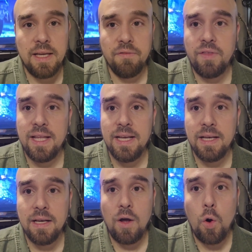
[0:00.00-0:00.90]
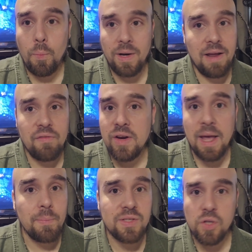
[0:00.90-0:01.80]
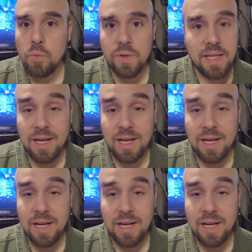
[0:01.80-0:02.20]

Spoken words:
if they didn't open every episode with